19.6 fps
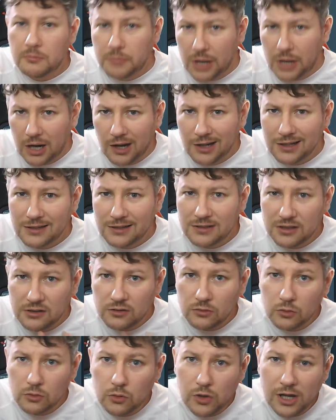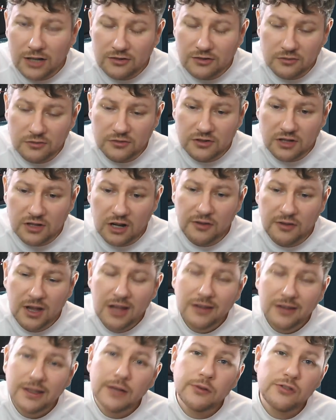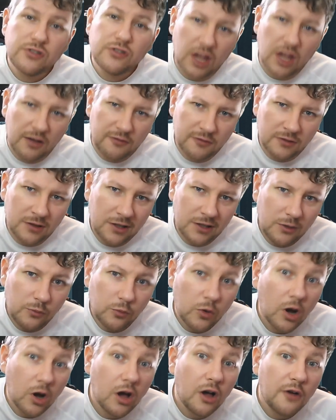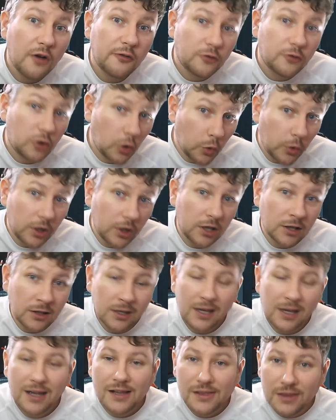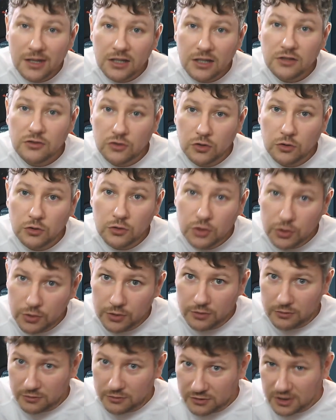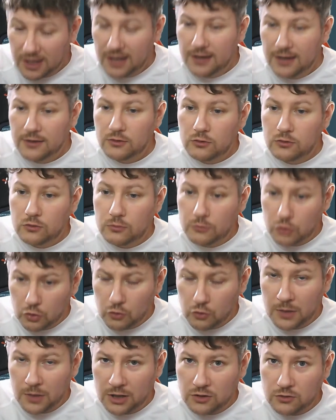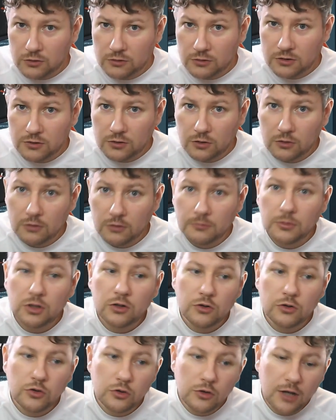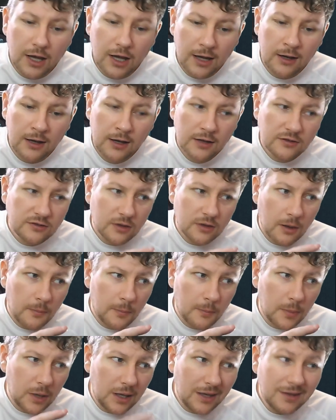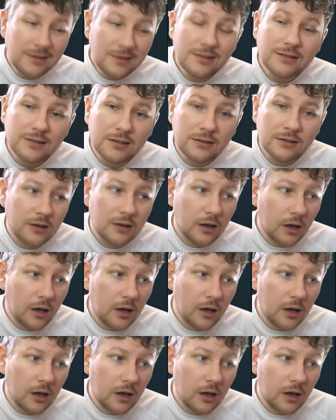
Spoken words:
piloting and all that sort of stuff. Now it's definitely worth doing these tutorials. Do make sure to do them, because you get some instant